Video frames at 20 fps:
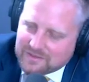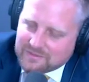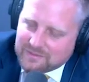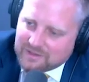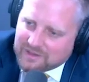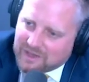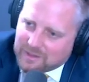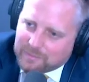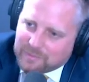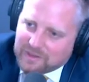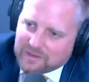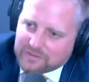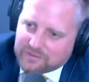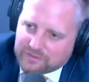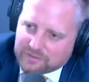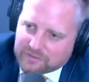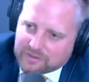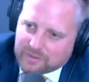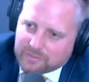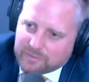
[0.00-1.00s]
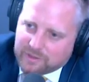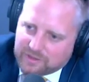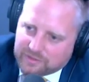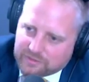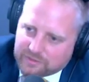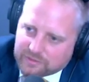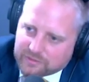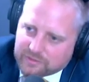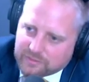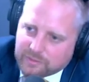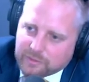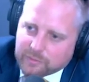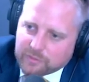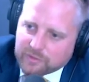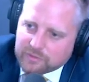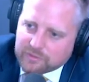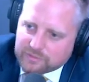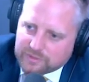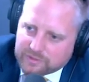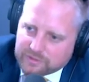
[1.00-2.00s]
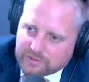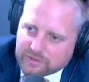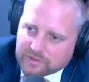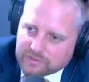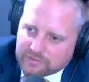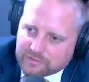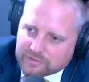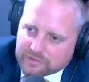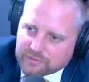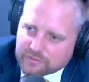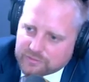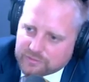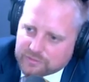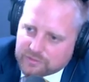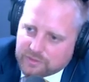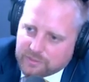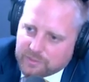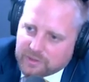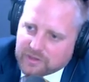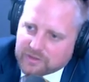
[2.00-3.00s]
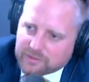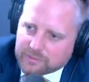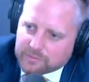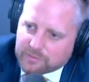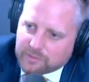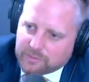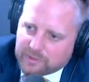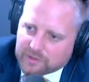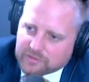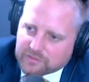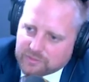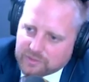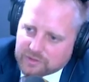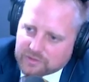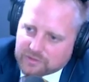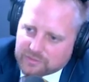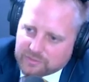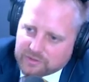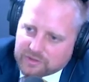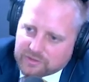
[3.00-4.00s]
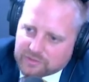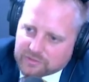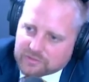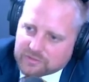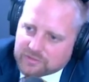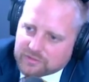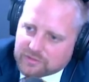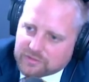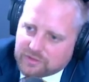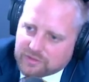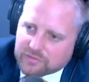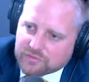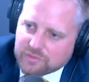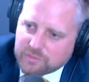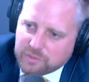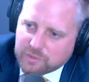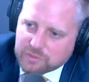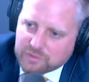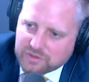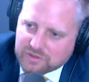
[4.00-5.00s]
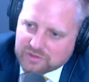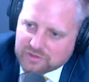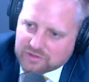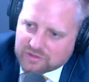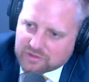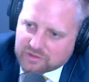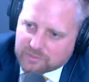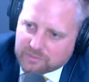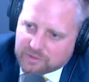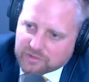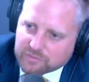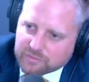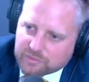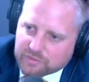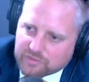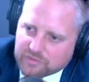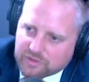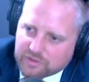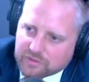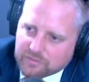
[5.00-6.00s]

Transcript: A couple hundred, but only delivered to Liberland diplomats. We are not distributing general passports yet.